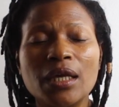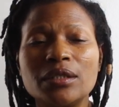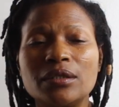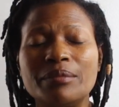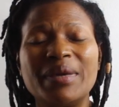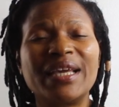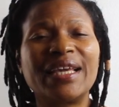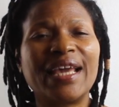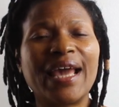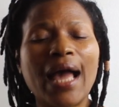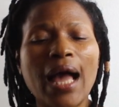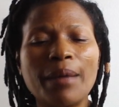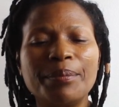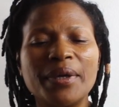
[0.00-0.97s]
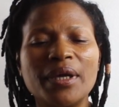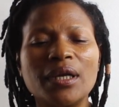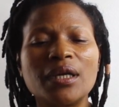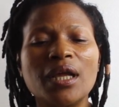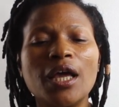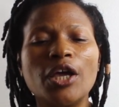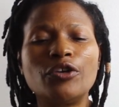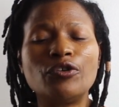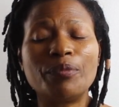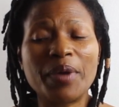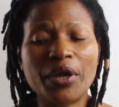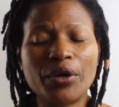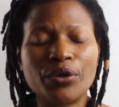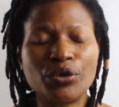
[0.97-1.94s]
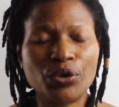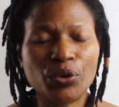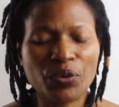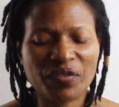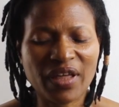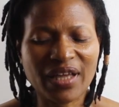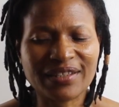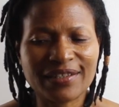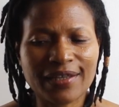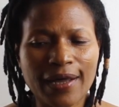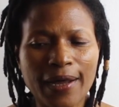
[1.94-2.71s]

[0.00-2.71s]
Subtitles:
to make it happen, you better know that